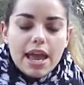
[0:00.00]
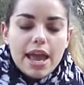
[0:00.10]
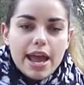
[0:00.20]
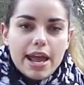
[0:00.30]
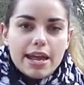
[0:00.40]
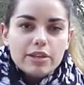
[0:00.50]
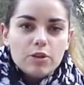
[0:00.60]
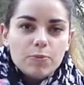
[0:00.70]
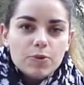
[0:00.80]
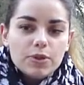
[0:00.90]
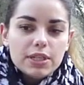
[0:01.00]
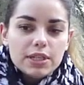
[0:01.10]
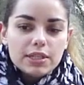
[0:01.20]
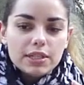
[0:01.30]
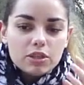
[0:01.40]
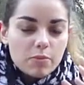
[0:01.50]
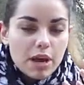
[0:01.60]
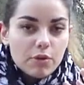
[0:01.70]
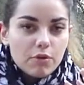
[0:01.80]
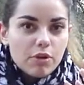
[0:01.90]
And you put this in the
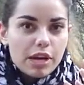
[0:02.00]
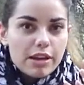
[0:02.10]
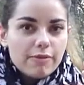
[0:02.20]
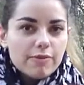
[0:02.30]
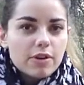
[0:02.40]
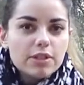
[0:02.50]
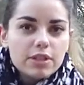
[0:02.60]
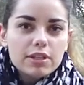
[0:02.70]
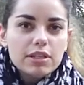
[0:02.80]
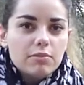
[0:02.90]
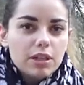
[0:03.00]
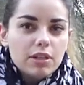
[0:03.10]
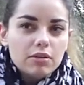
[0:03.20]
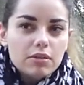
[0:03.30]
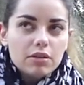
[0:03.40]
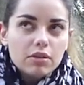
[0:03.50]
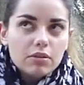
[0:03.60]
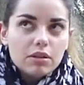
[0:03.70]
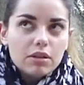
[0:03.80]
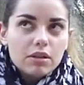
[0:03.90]
microwave for 30 minutes, no,
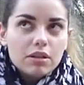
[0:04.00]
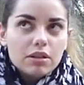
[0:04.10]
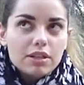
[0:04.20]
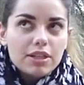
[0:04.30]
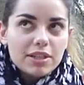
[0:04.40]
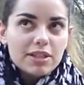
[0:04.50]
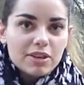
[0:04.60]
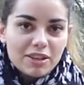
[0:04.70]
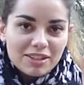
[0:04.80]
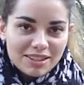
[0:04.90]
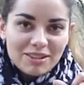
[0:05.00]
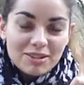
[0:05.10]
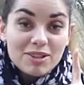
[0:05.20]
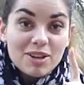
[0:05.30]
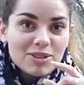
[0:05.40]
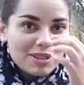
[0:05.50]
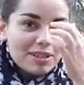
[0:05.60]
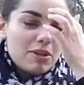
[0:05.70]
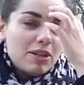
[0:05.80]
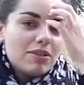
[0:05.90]
30 seconds, no, not 30
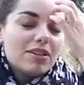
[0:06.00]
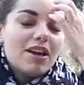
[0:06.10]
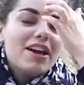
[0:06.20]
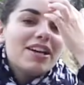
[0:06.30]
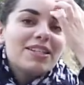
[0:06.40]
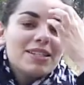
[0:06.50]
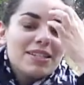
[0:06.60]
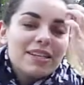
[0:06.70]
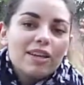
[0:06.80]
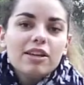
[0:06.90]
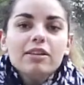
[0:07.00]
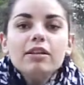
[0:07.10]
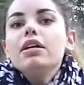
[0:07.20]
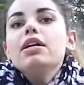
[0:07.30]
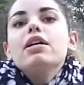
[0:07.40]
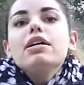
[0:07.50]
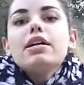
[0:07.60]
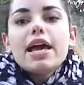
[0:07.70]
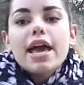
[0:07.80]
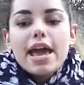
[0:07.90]
minutes, 30 seconds.
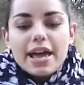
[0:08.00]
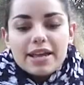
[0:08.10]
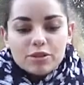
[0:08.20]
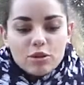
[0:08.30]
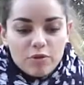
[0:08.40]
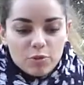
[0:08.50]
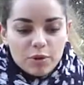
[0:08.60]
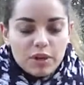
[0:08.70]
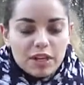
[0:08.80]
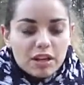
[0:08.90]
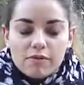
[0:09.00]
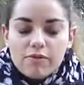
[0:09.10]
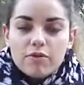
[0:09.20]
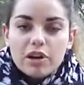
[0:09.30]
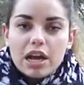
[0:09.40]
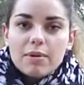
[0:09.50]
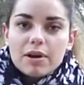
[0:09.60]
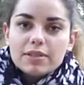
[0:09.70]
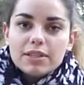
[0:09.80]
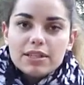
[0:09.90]
And you have to be really careful
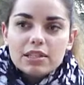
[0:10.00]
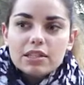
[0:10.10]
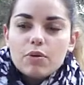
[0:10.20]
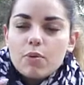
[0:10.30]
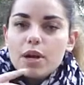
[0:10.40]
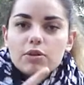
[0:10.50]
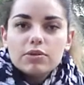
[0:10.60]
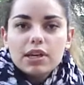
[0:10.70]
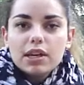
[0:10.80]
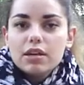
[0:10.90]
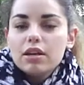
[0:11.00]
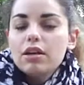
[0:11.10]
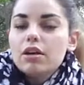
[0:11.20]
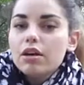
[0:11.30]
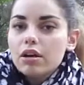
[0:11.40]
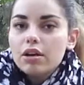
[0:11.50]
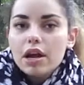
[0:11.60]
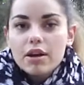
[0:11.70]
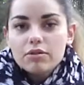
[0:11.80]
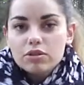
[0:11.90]
about this when you take
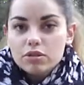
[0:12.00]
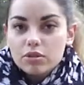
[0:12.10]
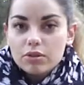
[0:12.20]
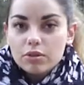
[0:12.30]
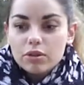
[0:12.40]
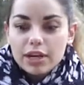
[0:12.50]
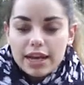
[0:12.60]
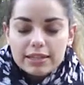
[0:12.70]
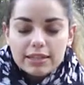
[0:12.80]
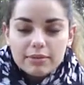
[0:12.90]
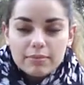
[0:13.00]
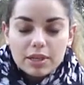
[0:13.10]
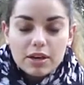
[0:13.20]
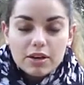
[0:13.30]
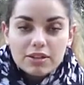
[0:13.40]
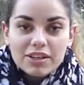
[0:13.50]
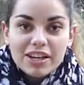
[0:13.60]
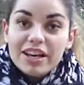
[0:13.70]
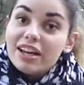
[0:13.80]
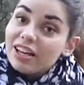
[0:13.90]
out the glass, because
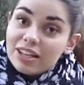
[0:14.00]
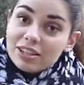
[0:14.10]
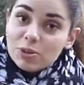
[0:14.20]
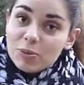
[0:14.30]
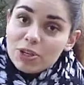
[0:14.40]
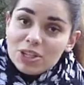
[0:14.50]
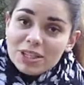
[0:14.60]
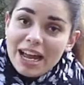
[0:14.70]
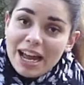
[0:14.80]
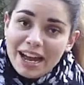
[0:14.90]
the sponge is,